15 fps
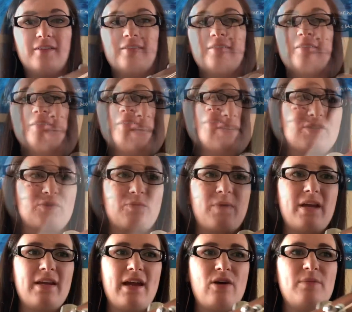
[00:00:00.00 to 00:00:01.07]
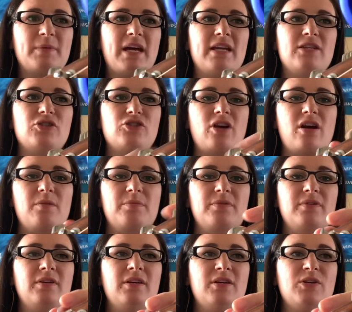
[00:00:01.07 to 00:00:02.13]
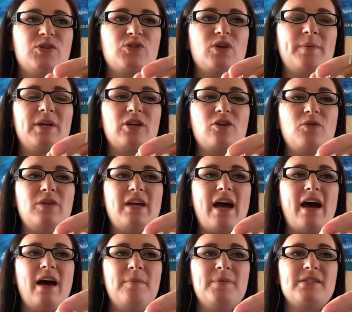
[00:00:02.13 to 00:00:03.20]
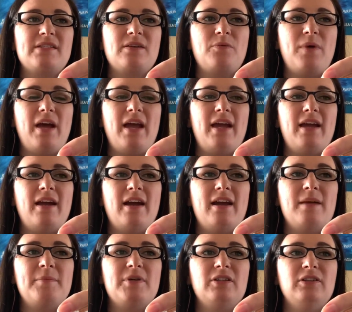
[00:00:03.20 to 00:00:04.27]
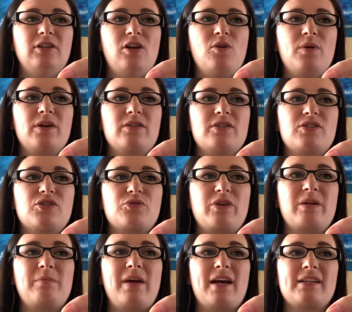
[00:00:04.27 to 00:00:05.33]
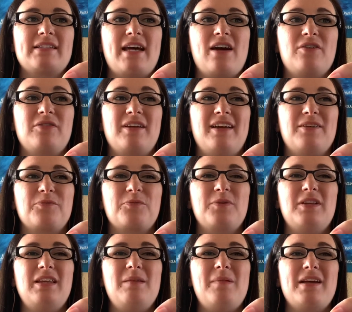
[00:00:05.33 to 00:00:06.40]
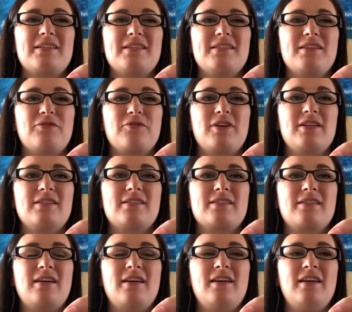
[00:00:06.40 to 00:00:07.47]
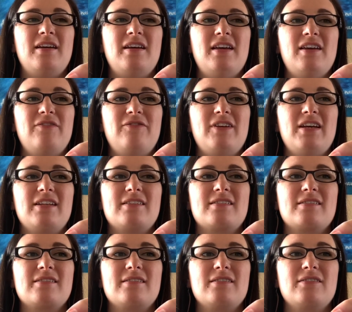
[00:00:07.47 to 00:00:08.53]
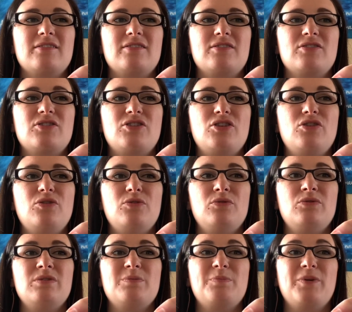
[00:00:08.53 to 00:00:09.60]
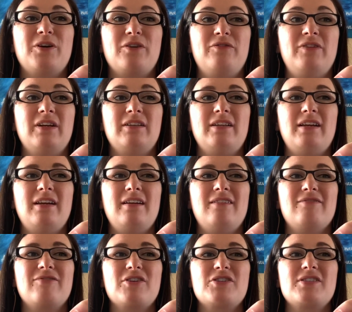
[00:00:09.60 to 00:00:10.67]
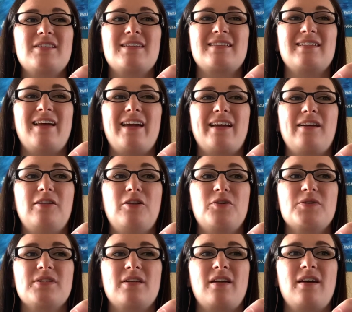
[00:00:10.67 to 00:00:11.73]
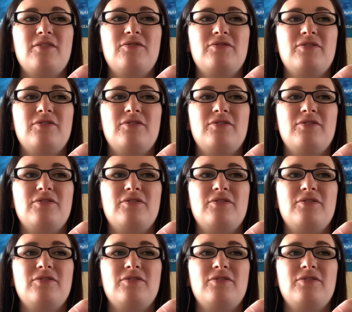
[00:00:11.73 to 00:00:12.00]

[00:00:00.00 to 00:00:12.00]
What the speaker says: Okay, so right now I'm kind of sharp, so I'm gonna go the opposite way, and I'm gonna lower the string back down. It really makes a difference if it's tuned perfectly versus like close enough.